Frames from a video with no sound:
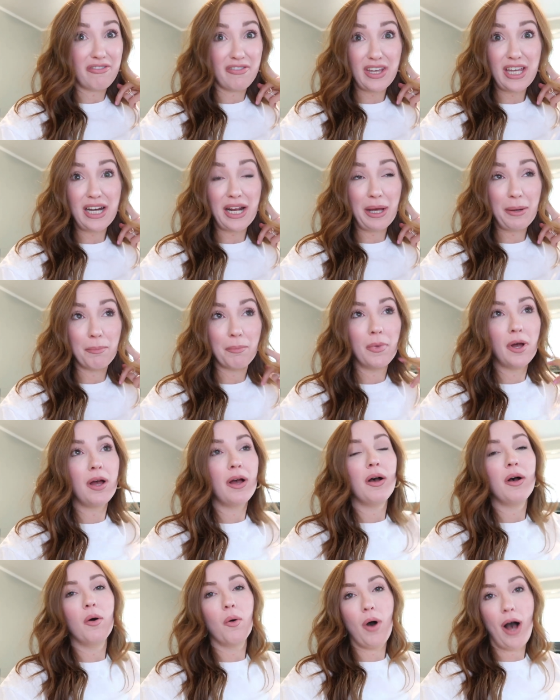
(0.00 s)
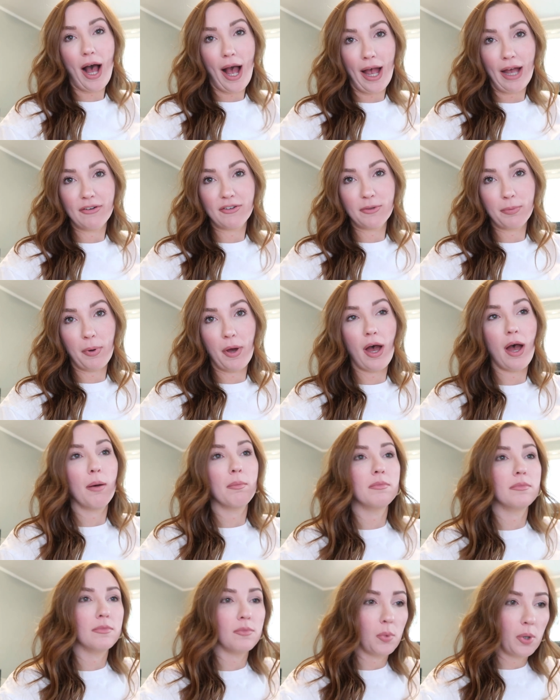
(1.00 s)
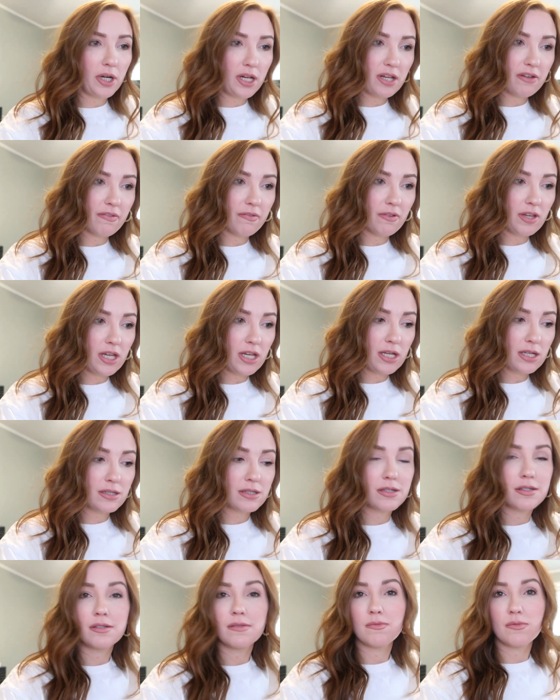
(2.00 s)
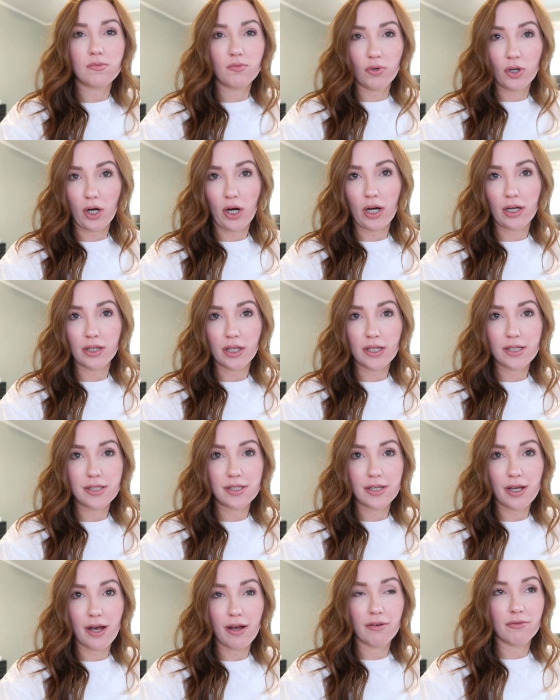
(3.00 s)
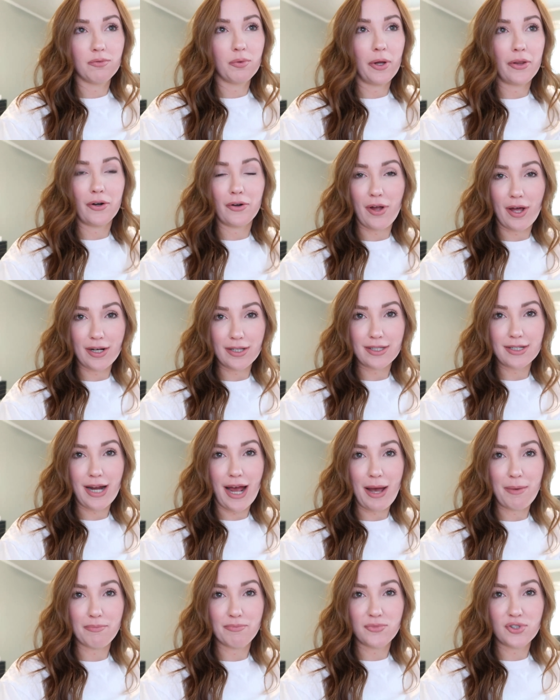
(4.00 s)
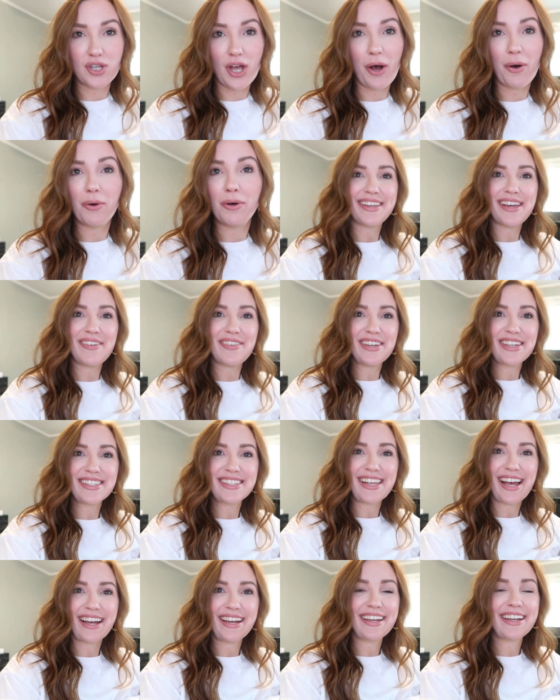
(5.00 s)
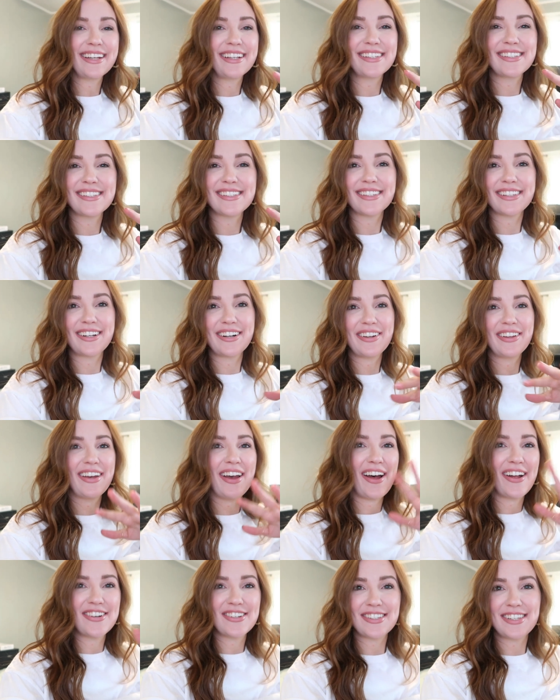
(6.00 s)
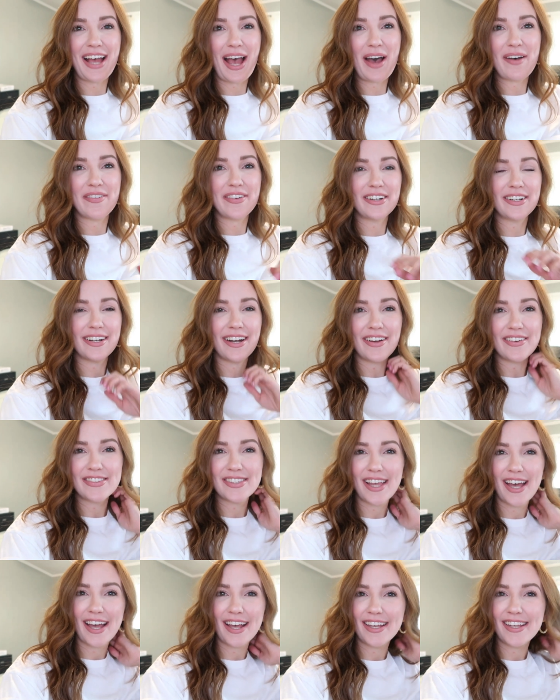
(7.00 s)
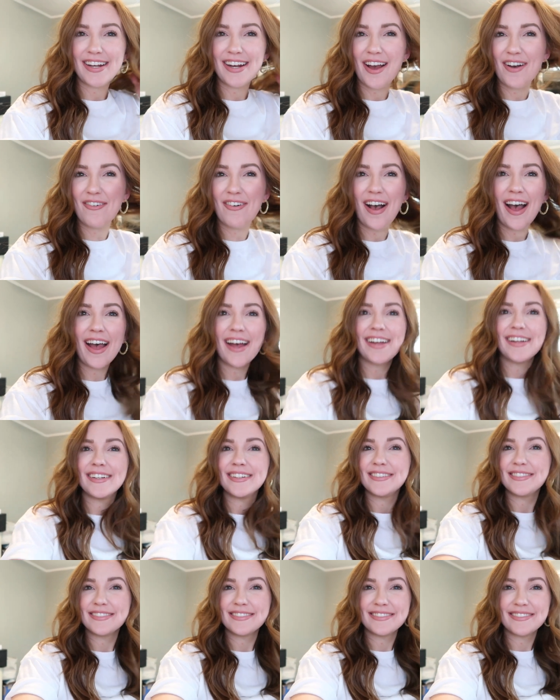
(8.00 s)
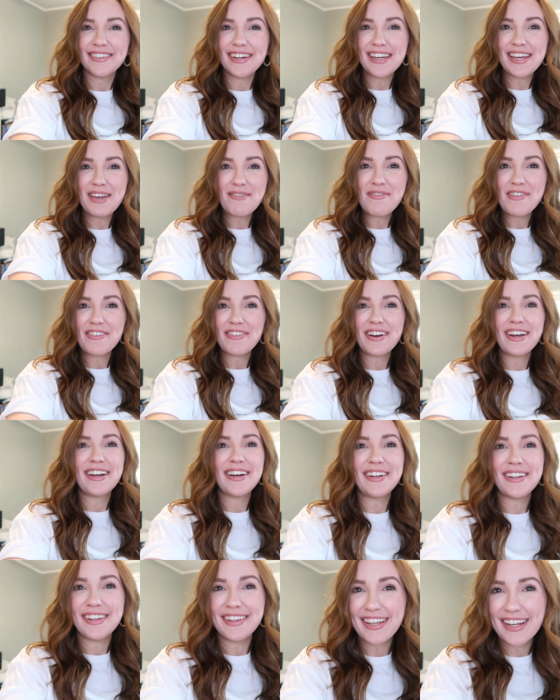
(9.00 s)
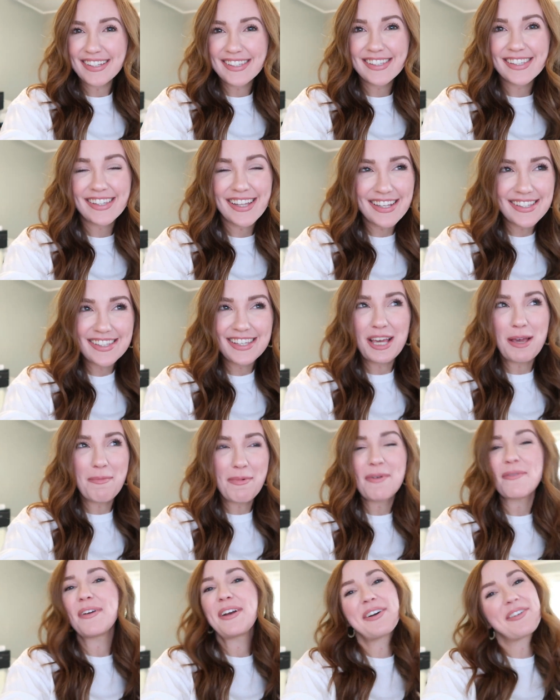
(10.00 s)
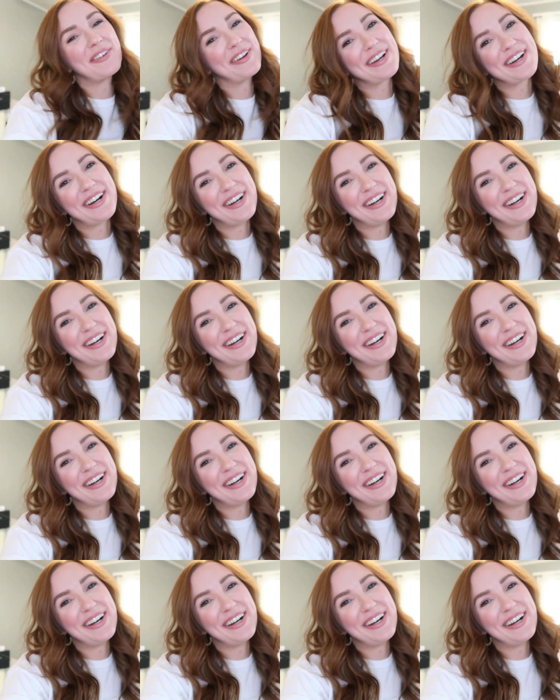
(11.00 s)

feed him. I have to pump when he eats regardless of whether or not it's time. So give me a second, cause it's literally all just happened. And I was like, you know what? we keep it real let's let's keep it real real